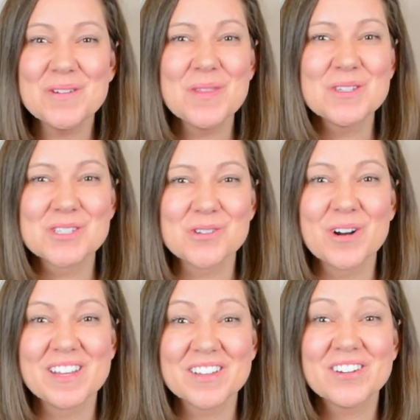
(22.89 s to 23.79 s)
in this
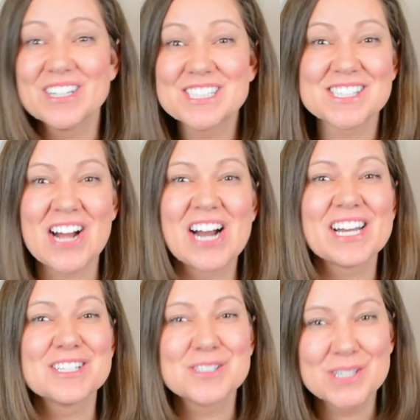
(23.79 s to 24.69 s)
story, the Grinch's
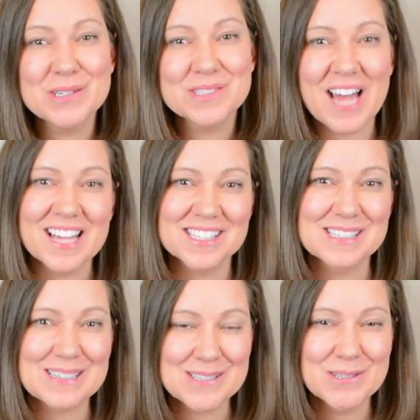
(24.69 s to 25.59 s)
heart is 2
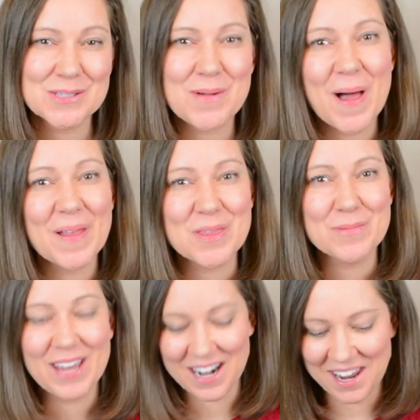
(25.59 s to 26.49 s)
sizes too small at the
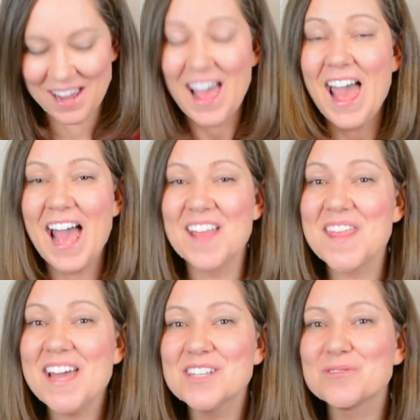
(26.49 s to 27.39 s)
beginning, and
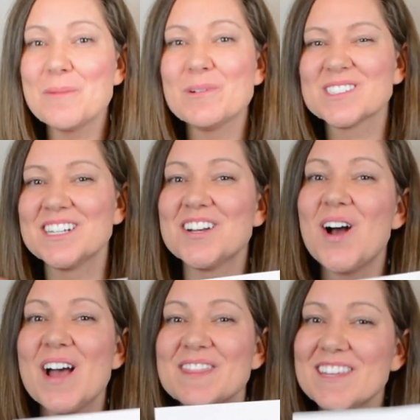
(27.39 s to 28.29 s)
that is represented
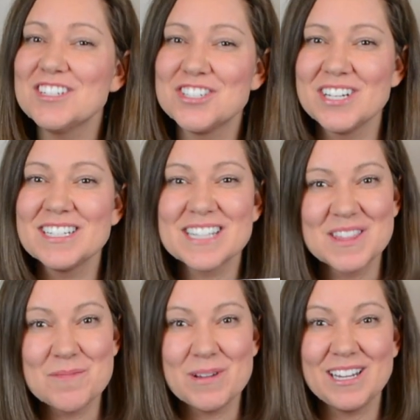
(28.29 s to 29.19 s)
on this sheet
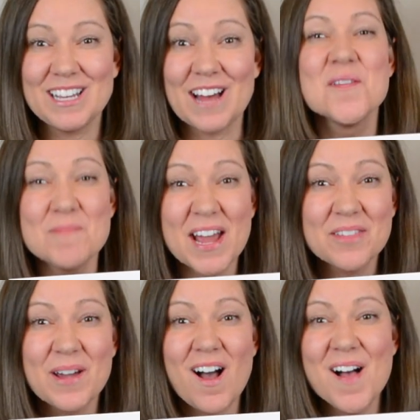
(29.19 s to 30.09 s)
in the PDF. By
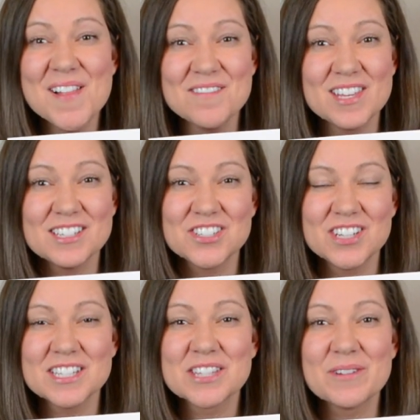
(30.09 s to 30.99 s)
the way, all of these
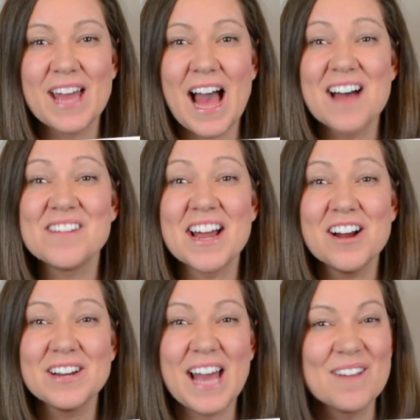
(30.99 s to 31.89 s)
sheets that we have, I
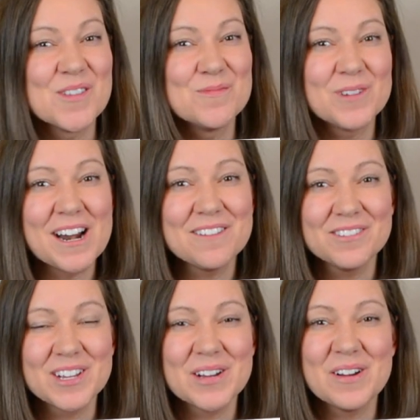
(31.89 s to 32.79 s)
already have them ready
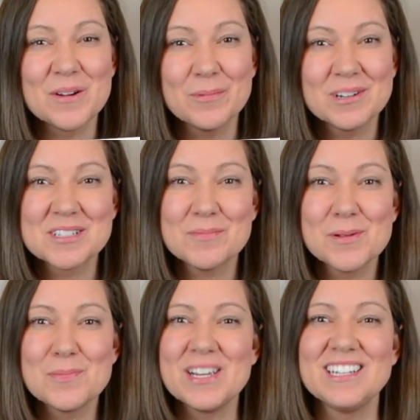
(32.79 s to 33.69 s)
for you in a
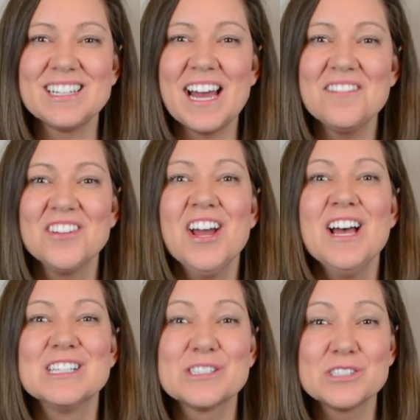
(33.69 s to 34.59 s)
printable
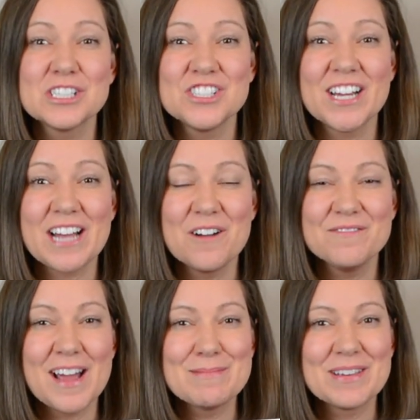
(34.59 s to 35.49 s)
PDF, so just check
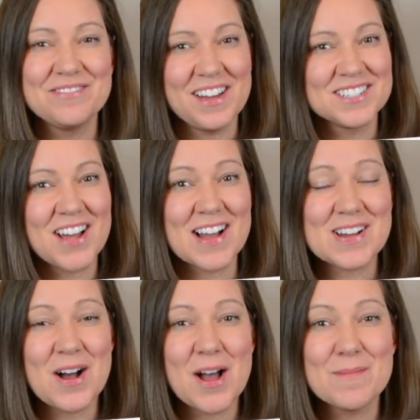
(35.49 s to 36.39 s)
out
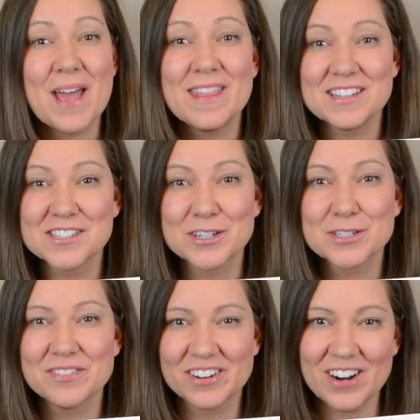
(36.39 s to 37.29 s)
FamilyFed.com and then
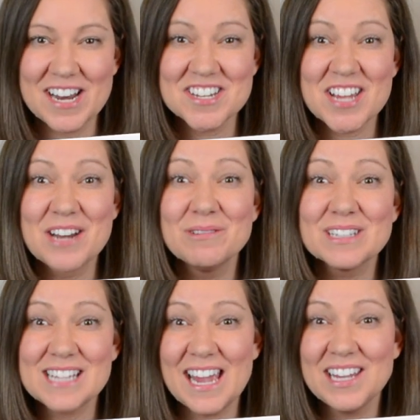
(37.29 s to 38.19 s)
search for Grinch, and it
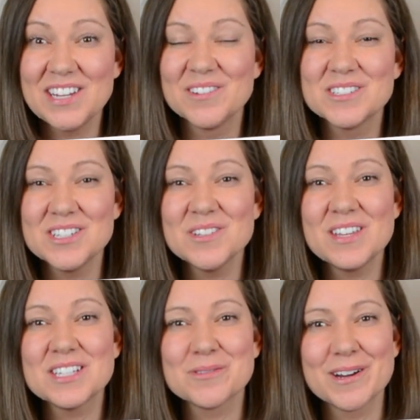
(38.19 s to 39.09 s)
will take you to
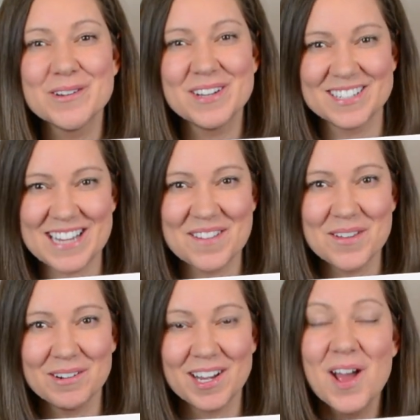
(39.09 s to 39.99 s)
this where you can
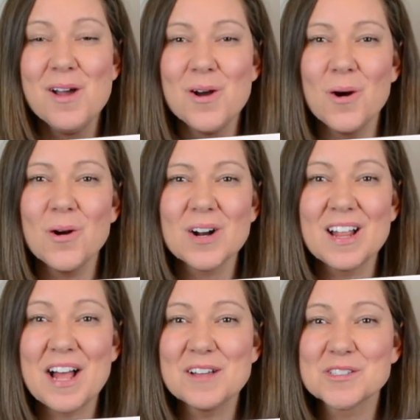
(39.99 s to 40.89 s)
download it, or I'll
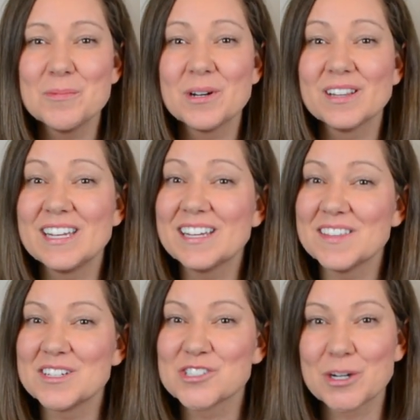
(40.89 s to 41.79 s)
also put a link
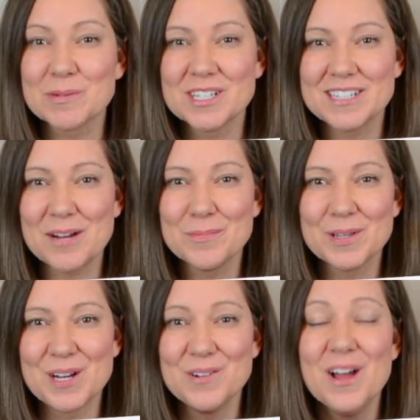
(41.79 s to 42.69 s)
in the description down
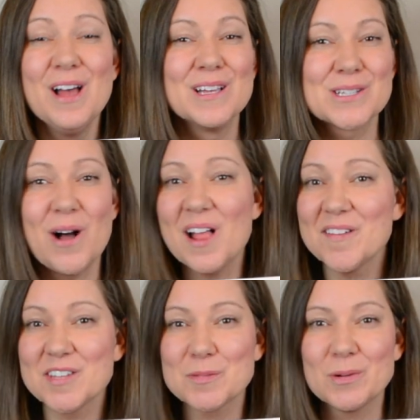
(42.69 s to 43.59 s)
below. So all
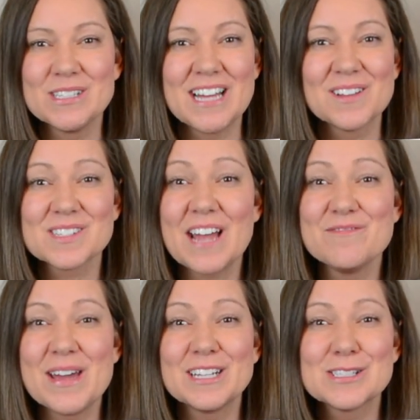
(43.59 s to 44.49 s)
of these printouts,
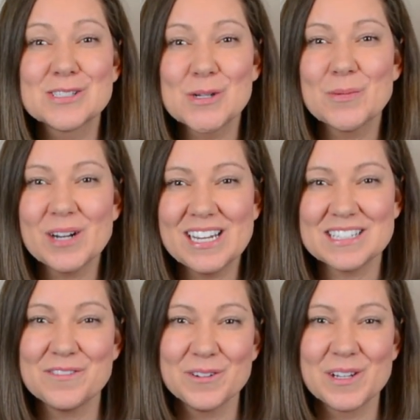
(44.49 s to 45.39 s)
I've made it super
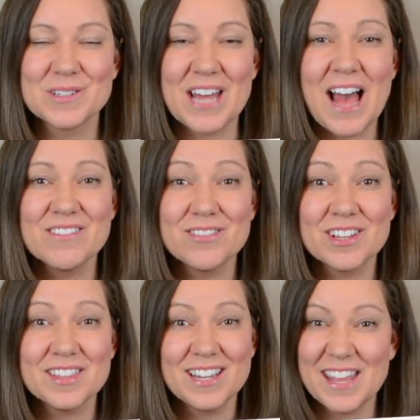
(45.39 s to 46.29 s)
easy for you to have
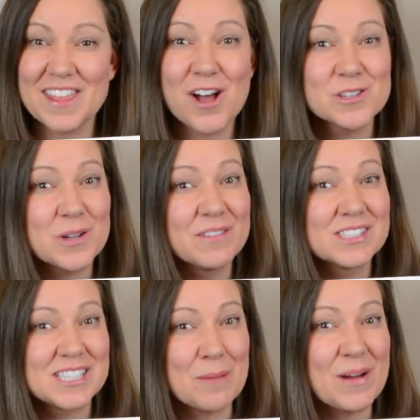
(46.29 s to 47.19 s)
everything, and they also have
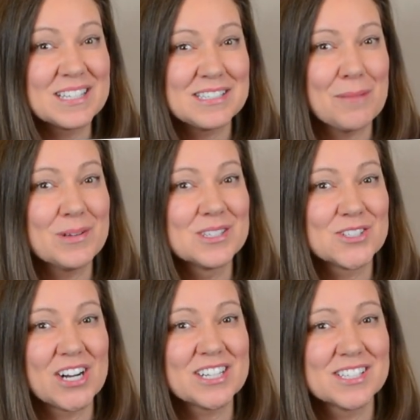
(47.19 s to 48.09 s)
step-by-step
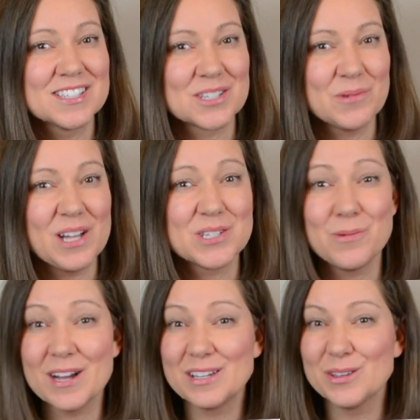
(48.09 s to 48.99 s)
instructions as well to
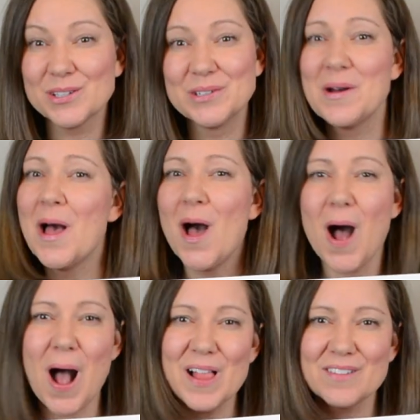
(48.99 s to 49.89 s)
walk you through
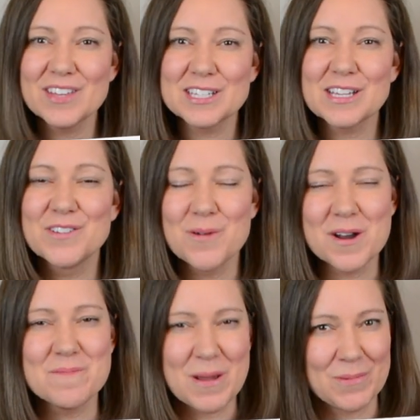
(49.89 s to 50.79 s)
all of this if you
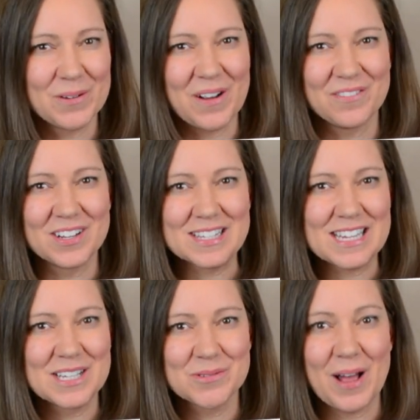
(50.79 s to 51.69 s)
want a paper reference
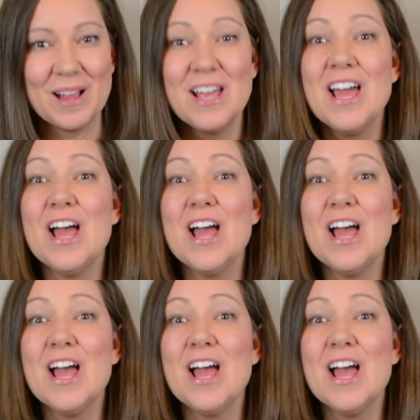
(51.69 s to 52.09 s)
as well.